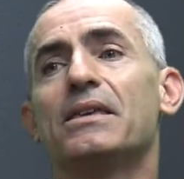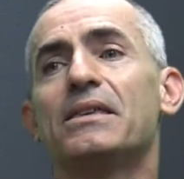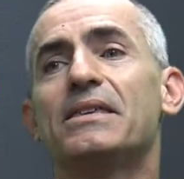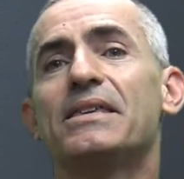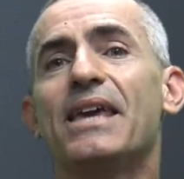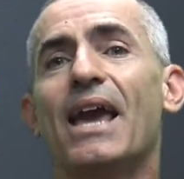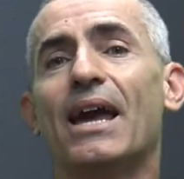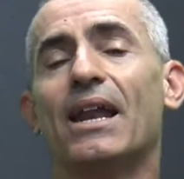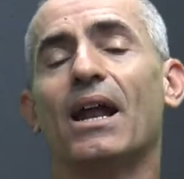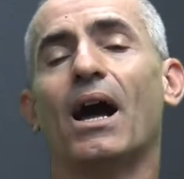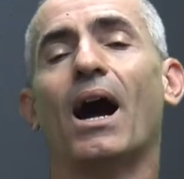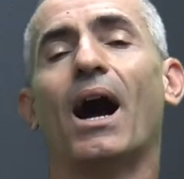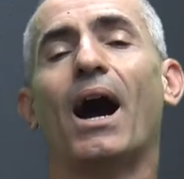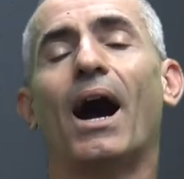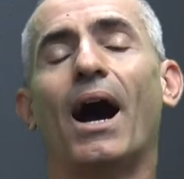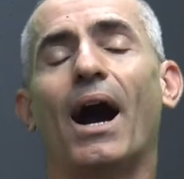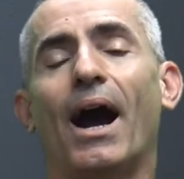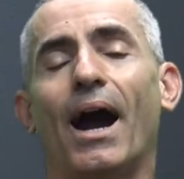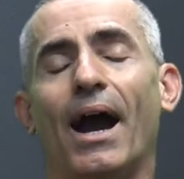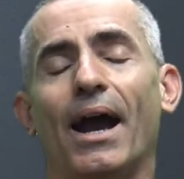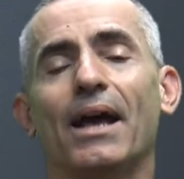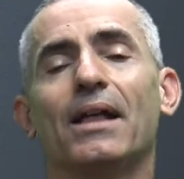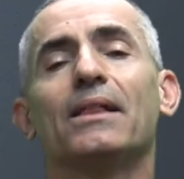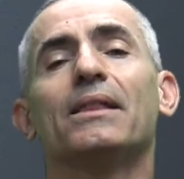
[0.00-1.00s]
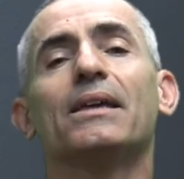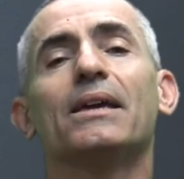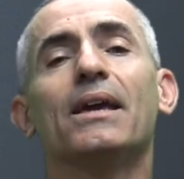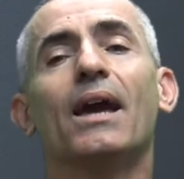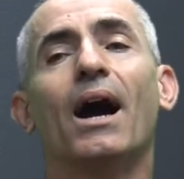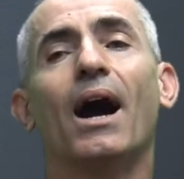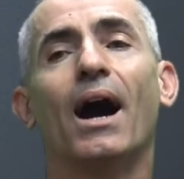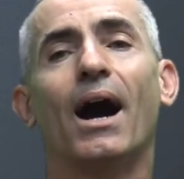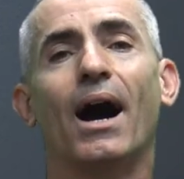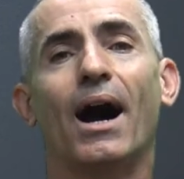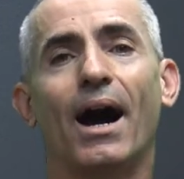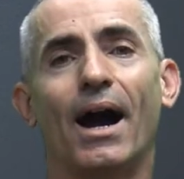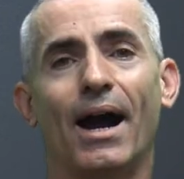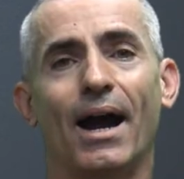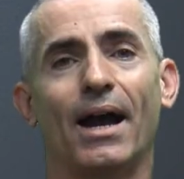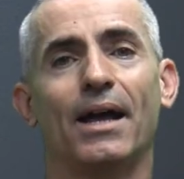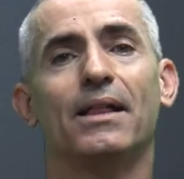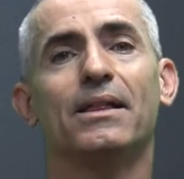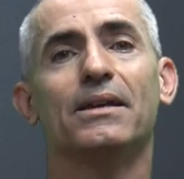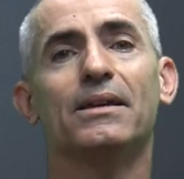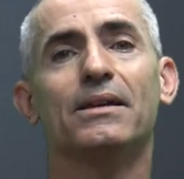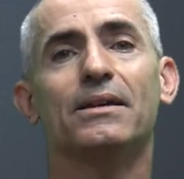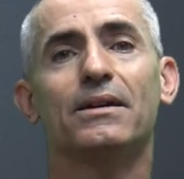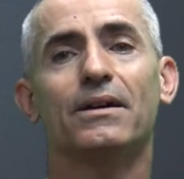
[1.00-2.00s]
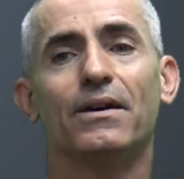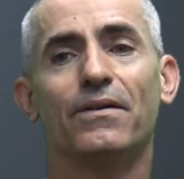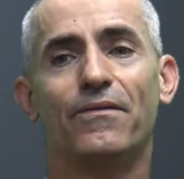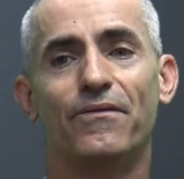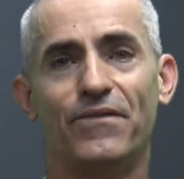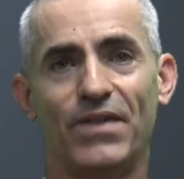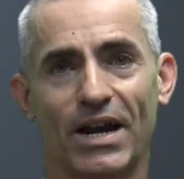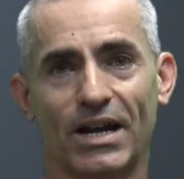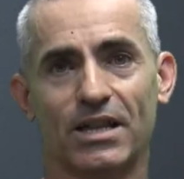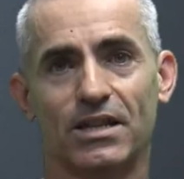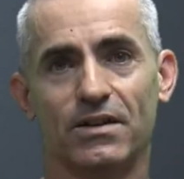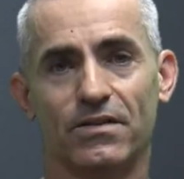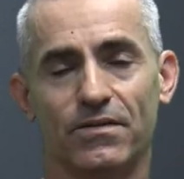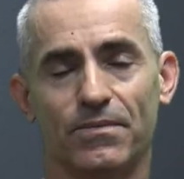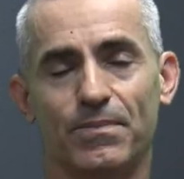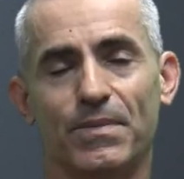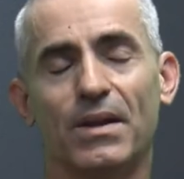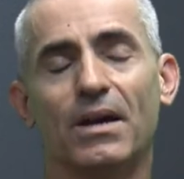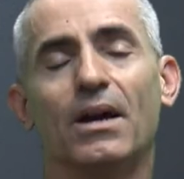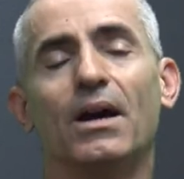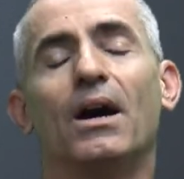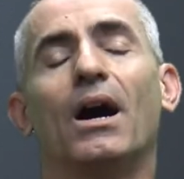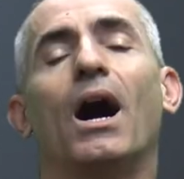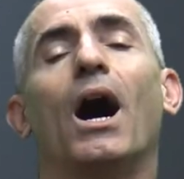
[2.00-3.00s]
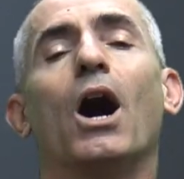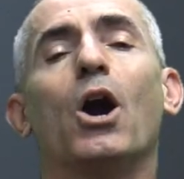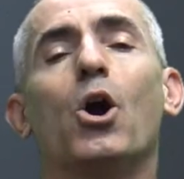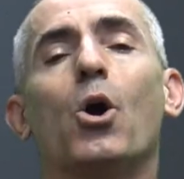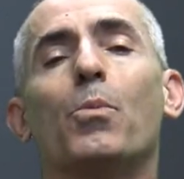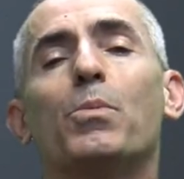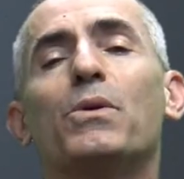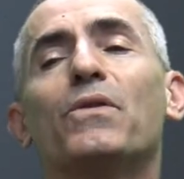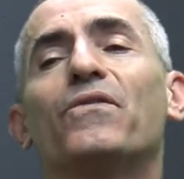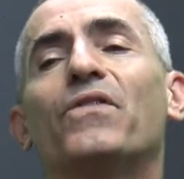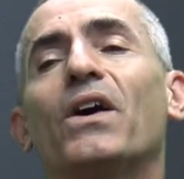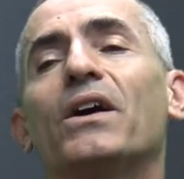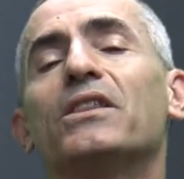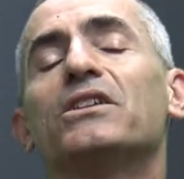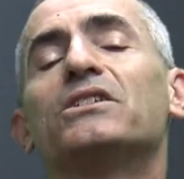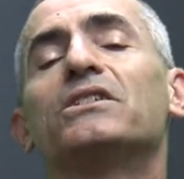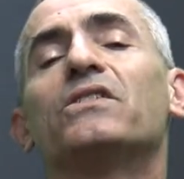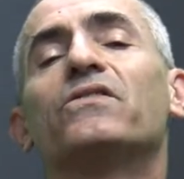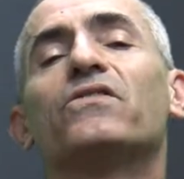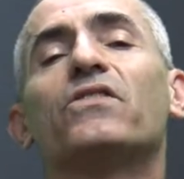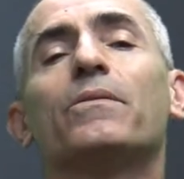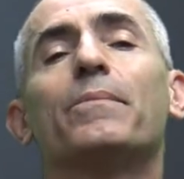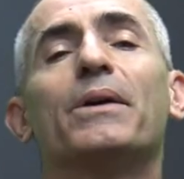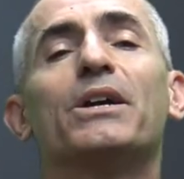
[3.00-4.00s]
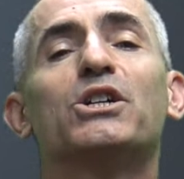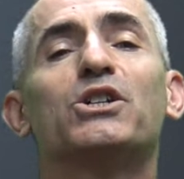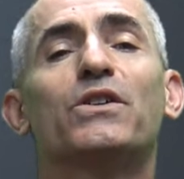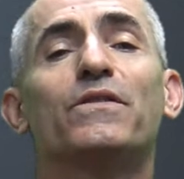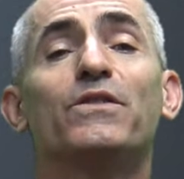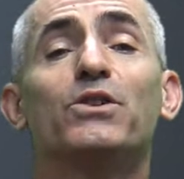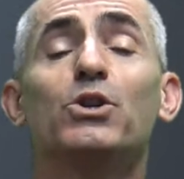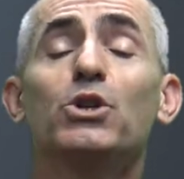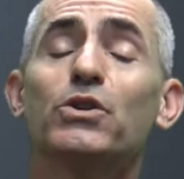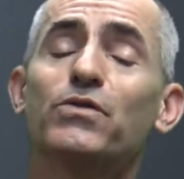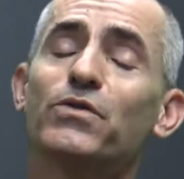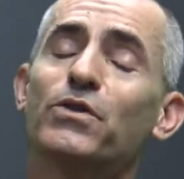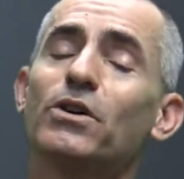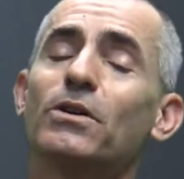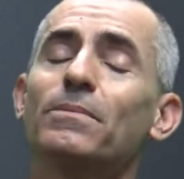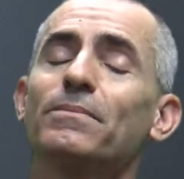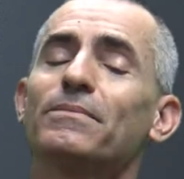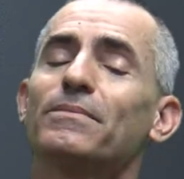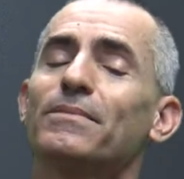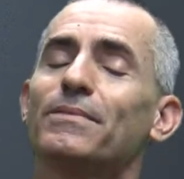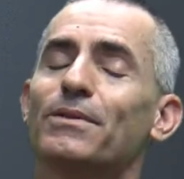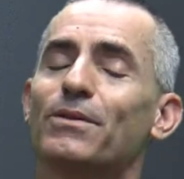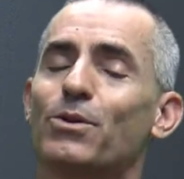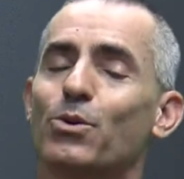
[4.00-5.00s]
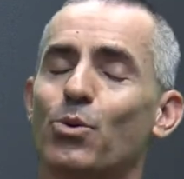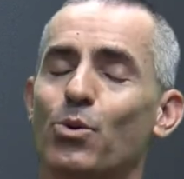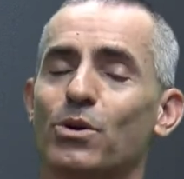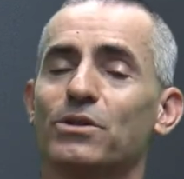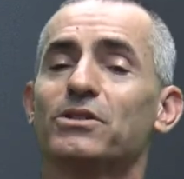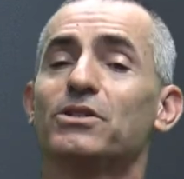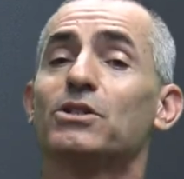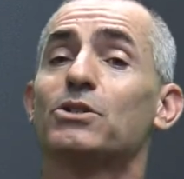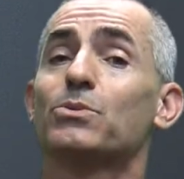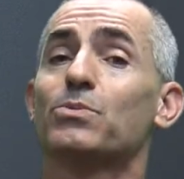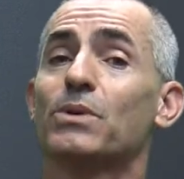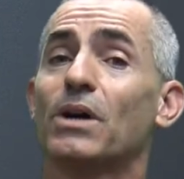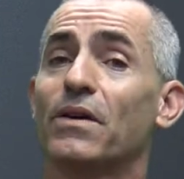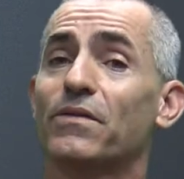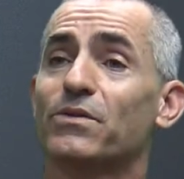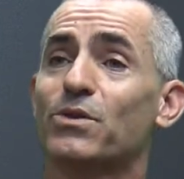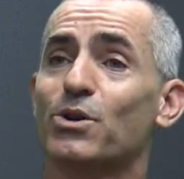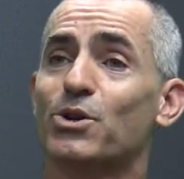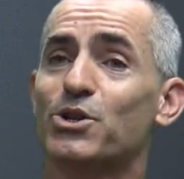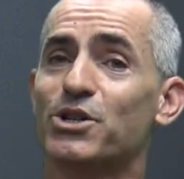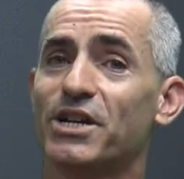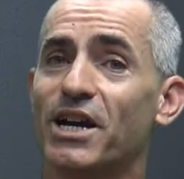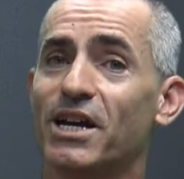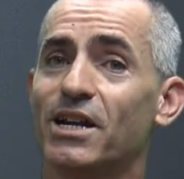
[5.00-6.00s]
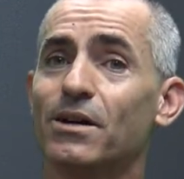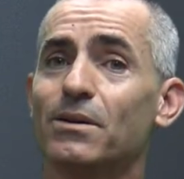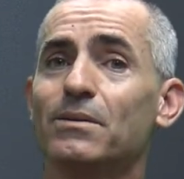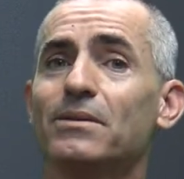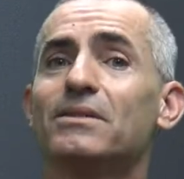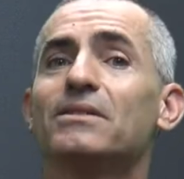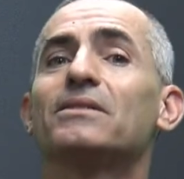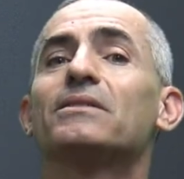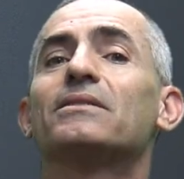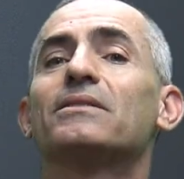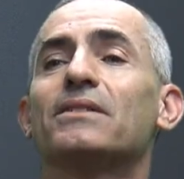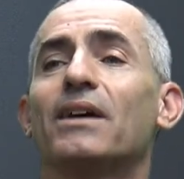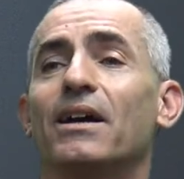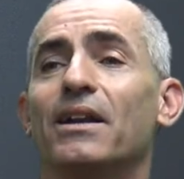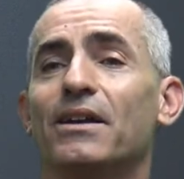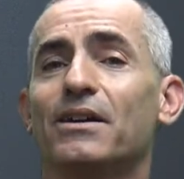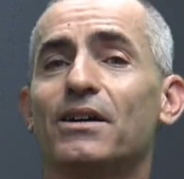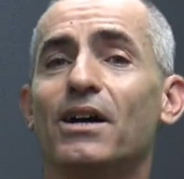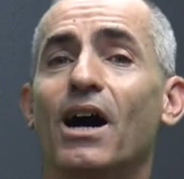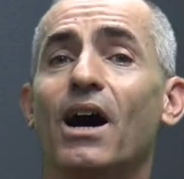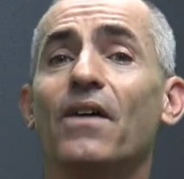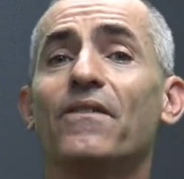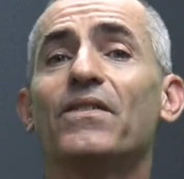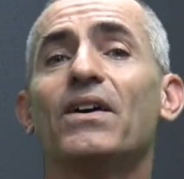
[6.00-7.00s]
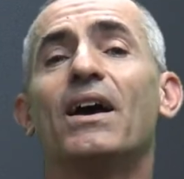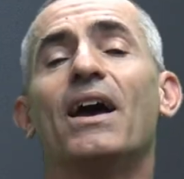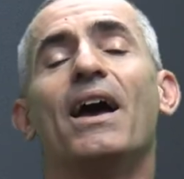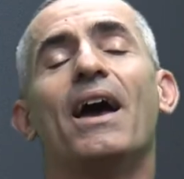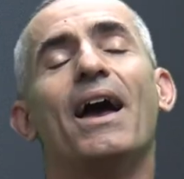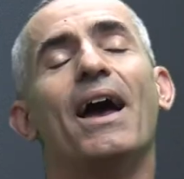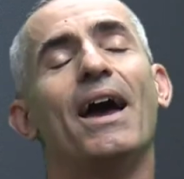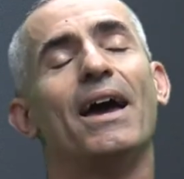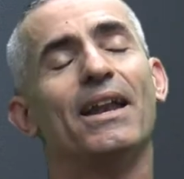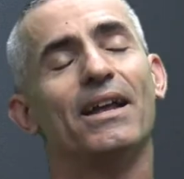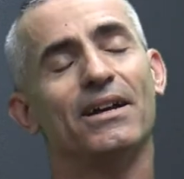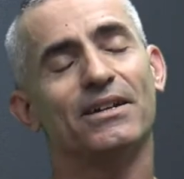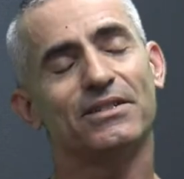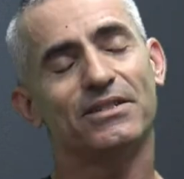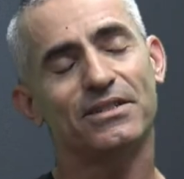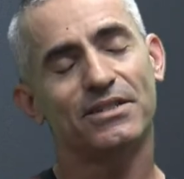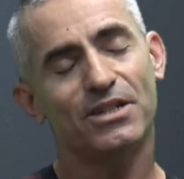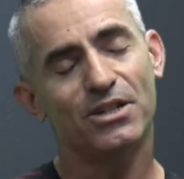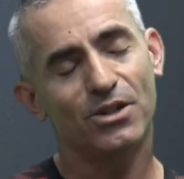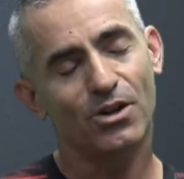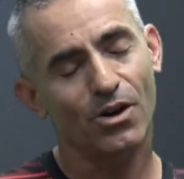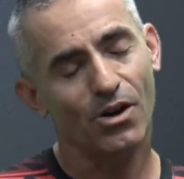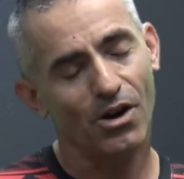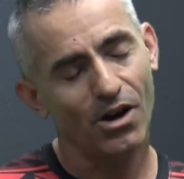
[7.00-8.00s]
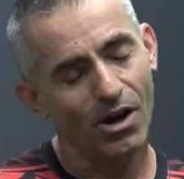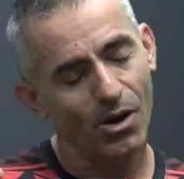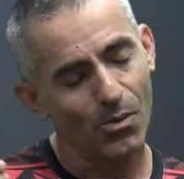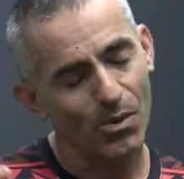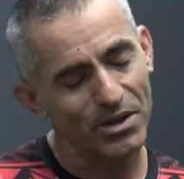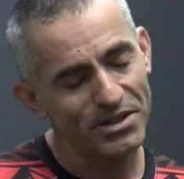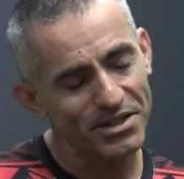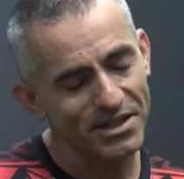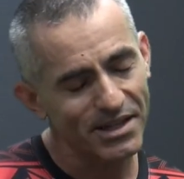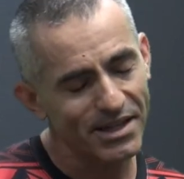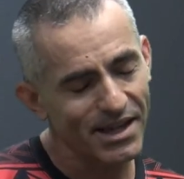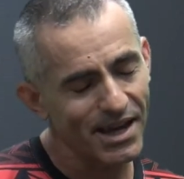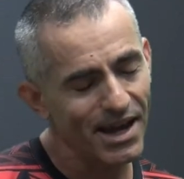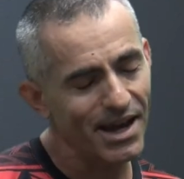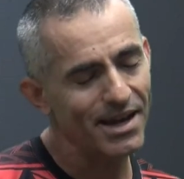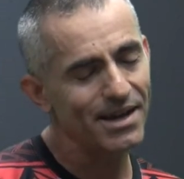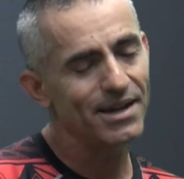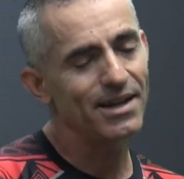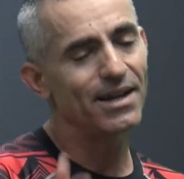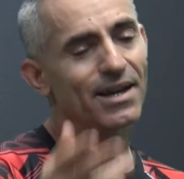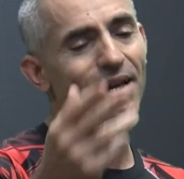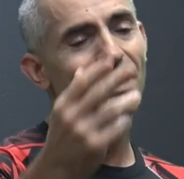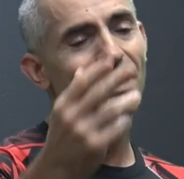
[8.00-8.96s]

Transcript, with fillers: yet highly, highly effective. I hope you find this information useful. Of course, this is Ralph Turchiano signing off, and I'll see you all once again